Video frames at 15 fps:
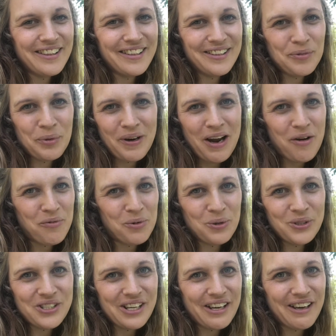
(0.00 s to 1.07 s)
we're out of
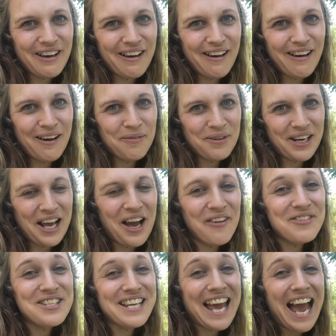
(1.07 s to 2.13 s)
water, I'm gonna
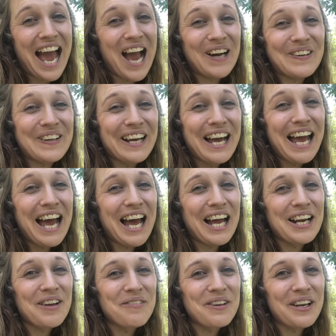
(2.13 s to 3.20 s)
have to get out
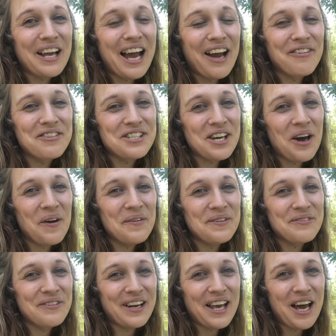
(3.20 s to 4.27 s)
and I'm gonna have to go and
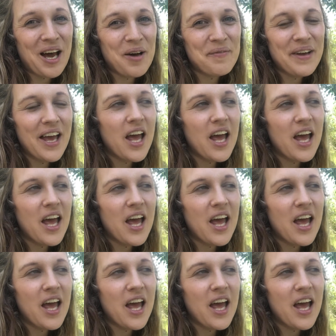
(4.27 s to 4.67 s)
fill it up.